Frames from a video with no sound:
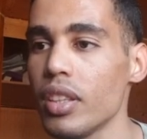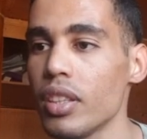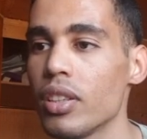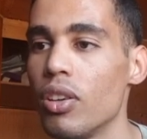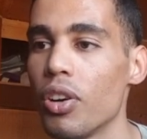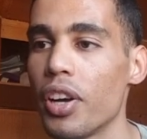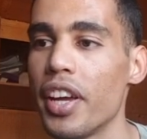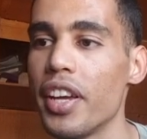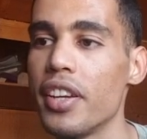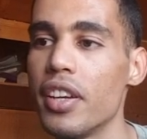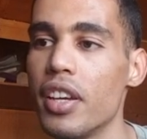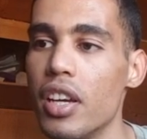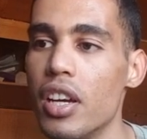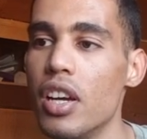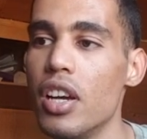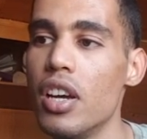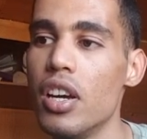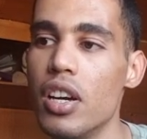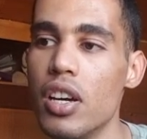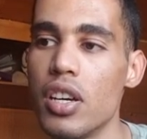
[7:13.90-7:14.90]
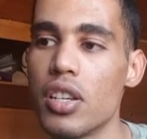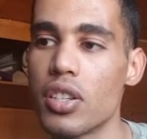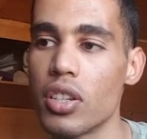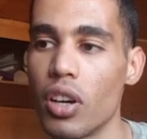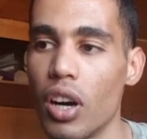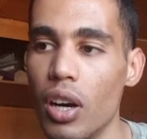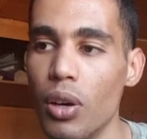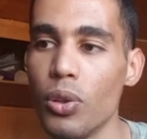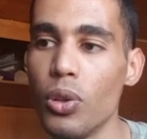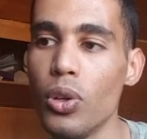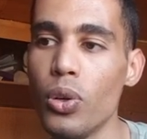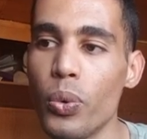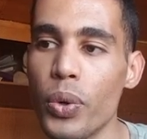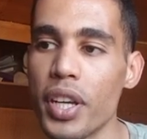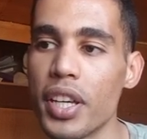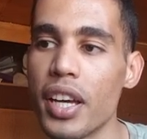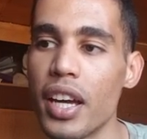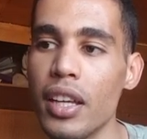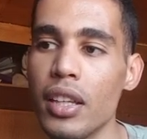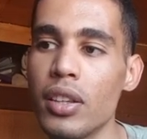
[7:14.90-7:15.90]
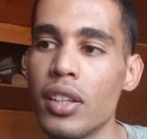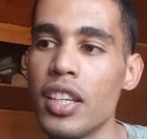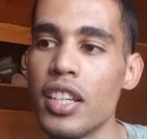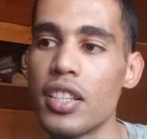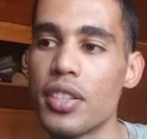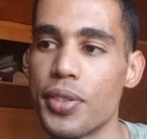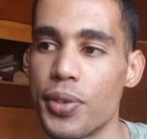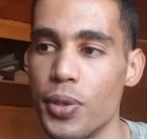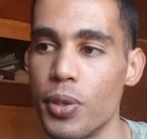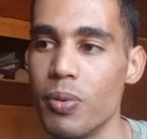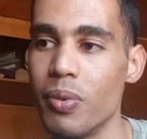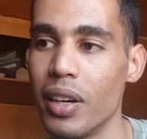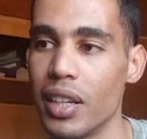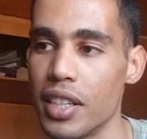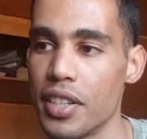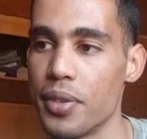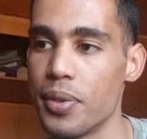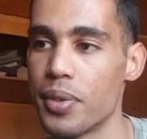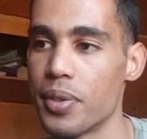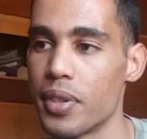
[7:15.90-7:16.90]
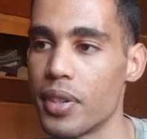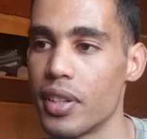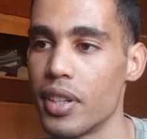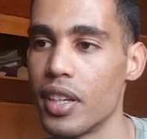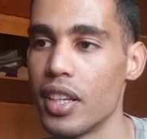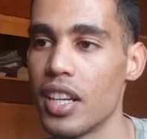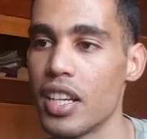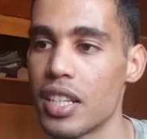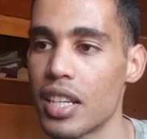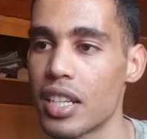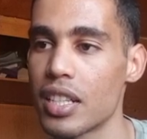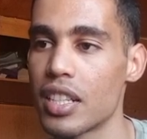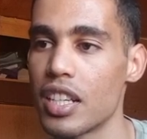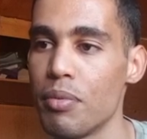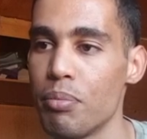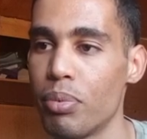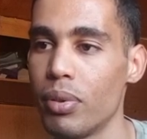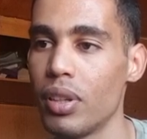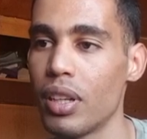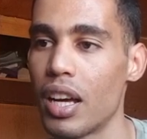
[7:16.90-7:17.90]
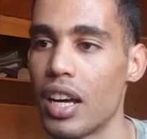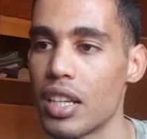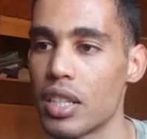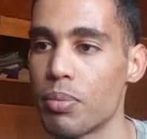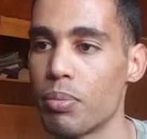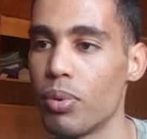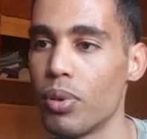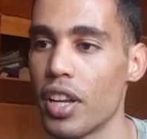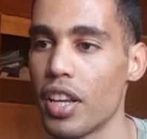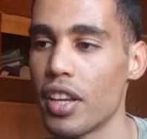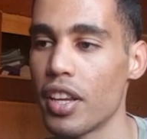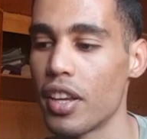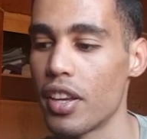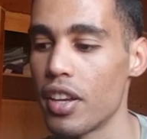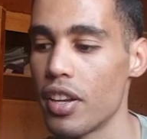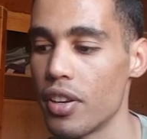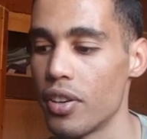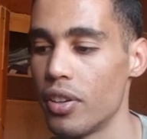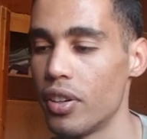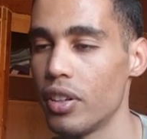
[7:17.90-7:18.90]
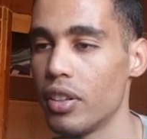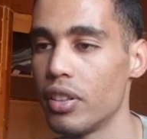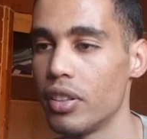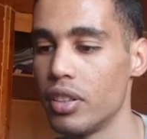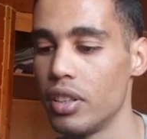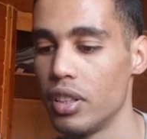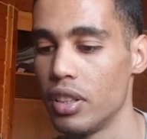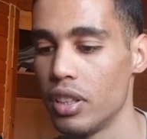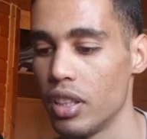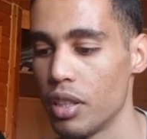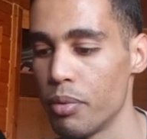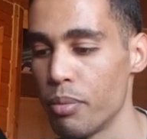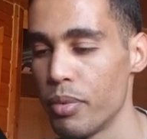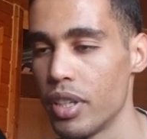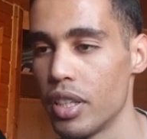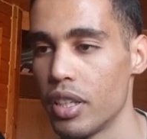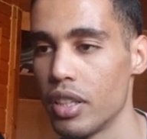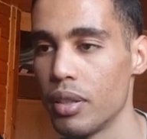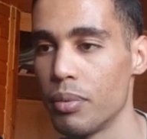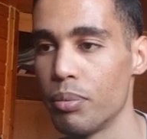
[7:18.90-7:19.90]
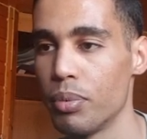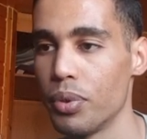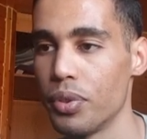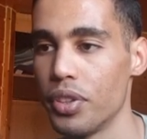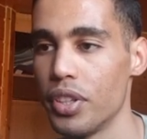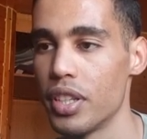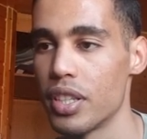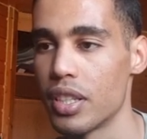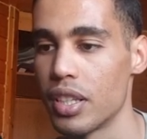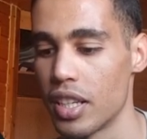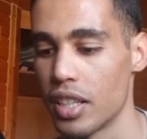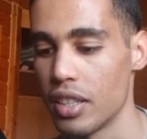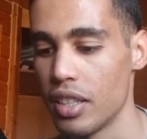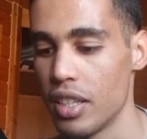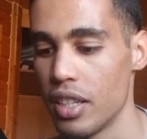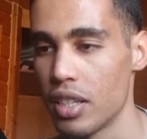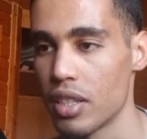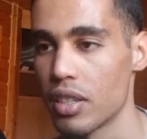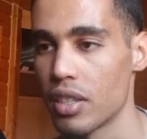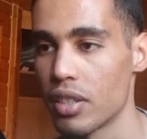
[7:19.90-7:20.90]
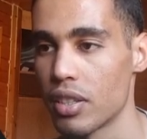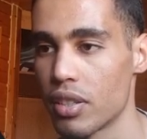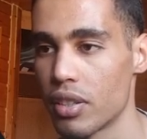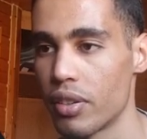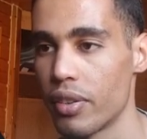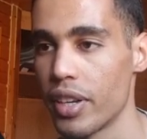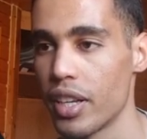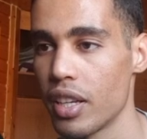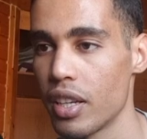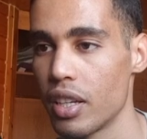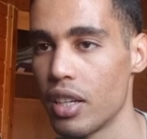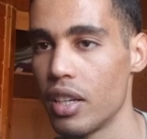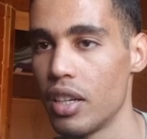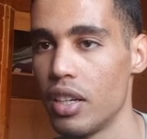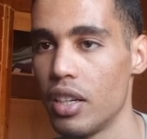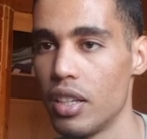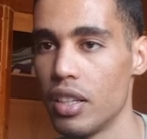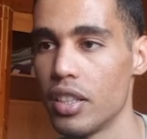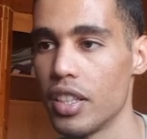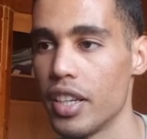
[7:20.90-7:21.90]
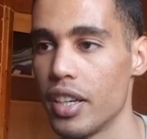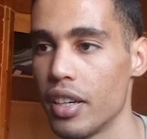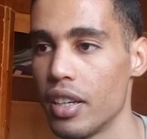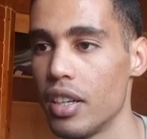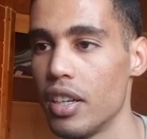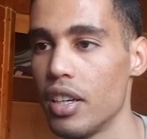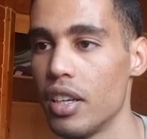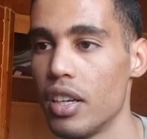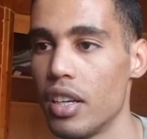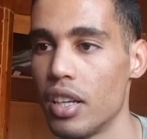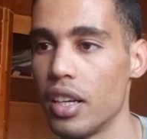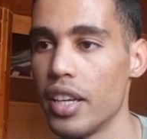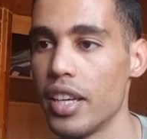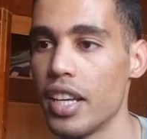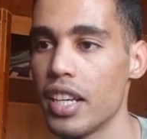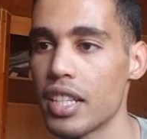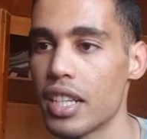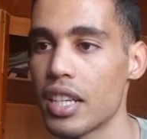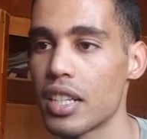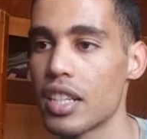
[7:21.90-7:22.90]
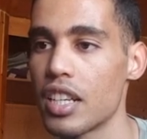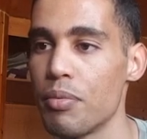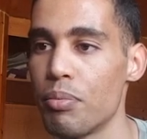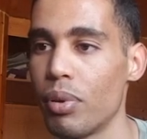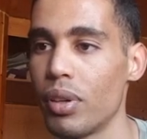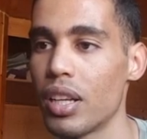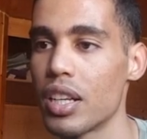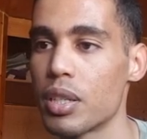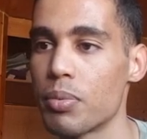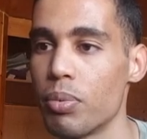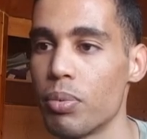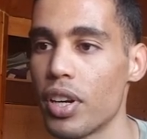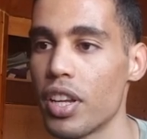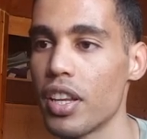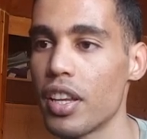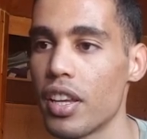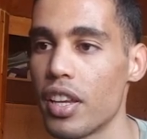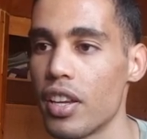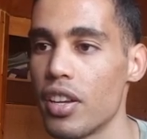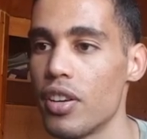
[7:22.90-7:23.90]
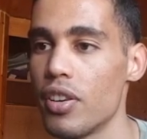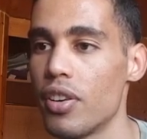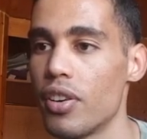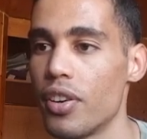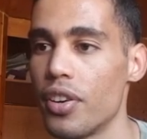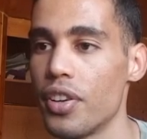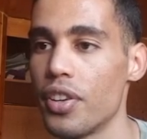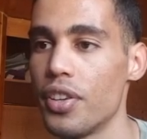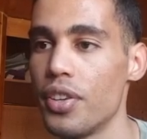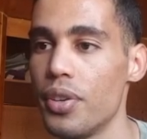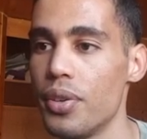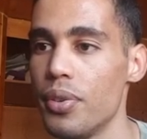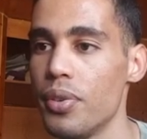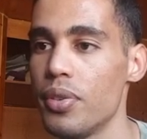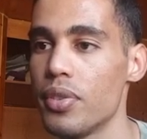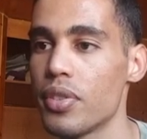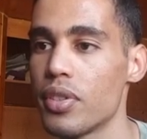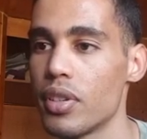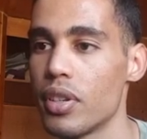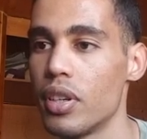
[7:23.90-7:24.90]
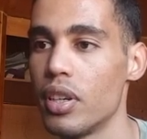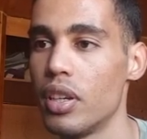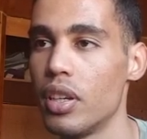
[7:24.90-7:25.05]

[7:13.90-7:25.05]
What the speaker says: Okay, so how do we get these 2 values? It is as simple as putting here, let me put this like this, sorry, yeah, it is as simple as putting here use